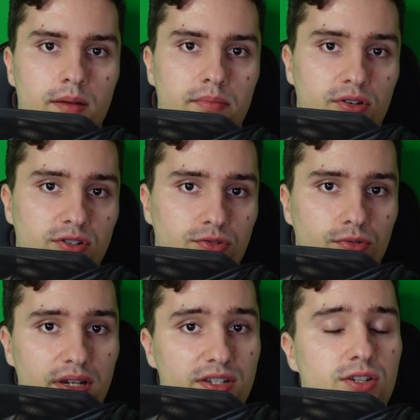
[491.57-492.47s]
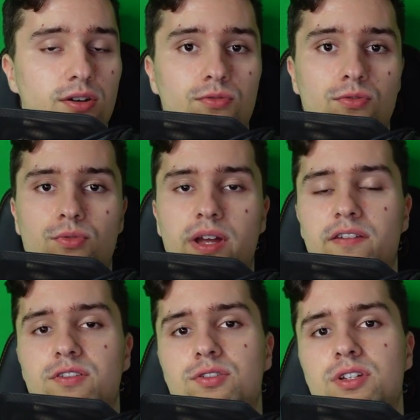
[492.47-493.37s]
Because doing so, we
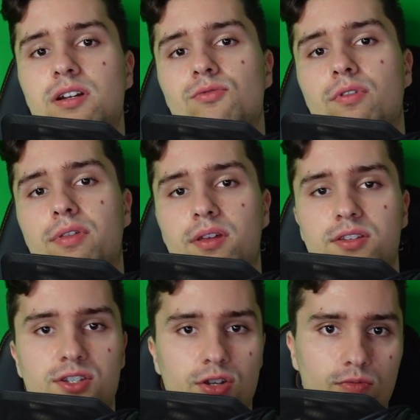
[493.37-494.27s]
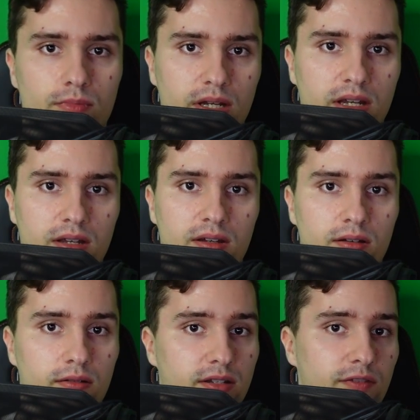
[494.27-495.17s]
have to deal with so many
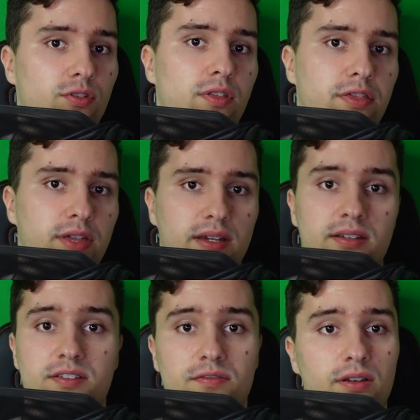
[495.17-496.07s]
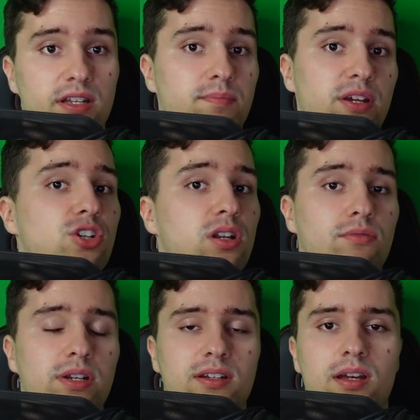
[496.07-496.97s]
different things, especially
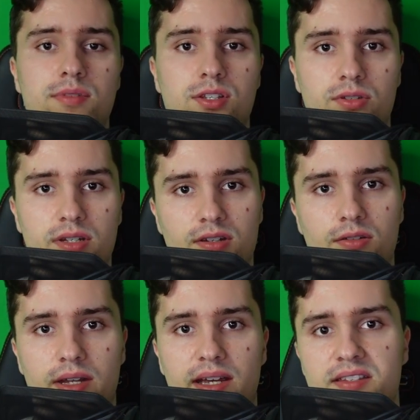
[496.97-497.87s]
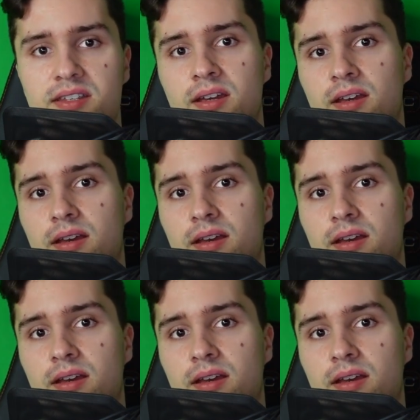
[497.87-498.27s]
when it comes to disconnects,